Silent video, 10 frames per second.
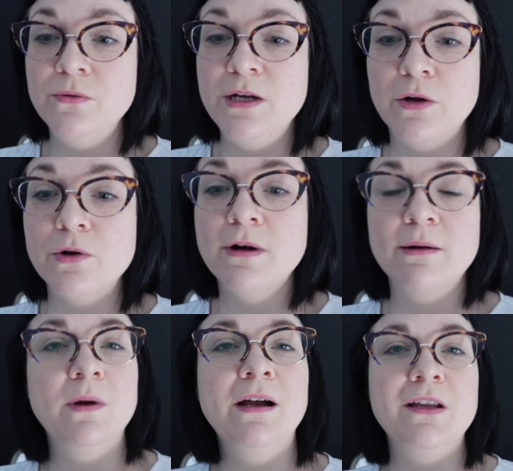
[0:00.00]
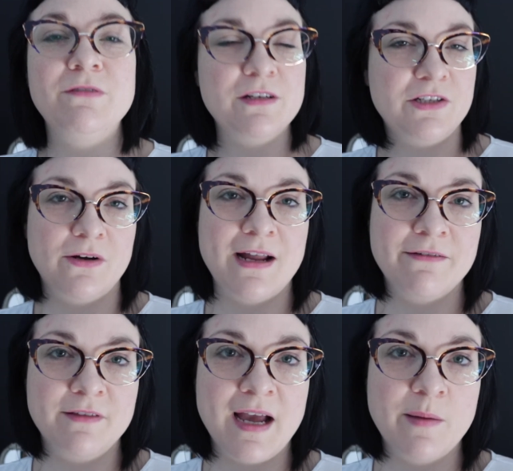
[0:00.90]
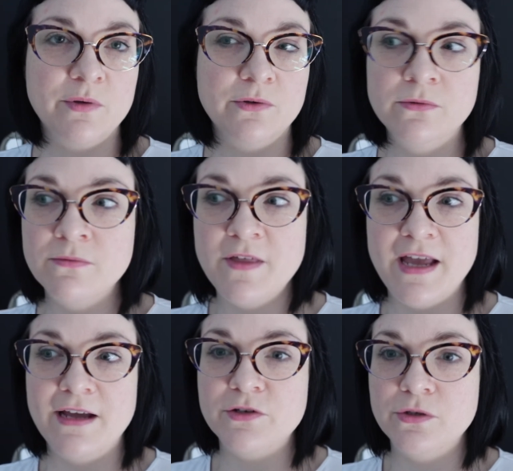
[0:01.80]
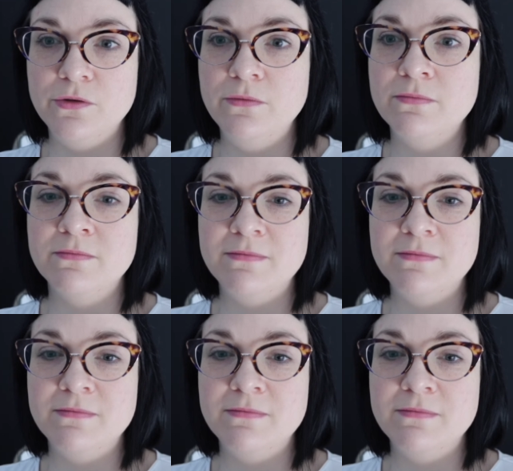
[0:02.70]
you know, quite well, if you just don't have the capital there to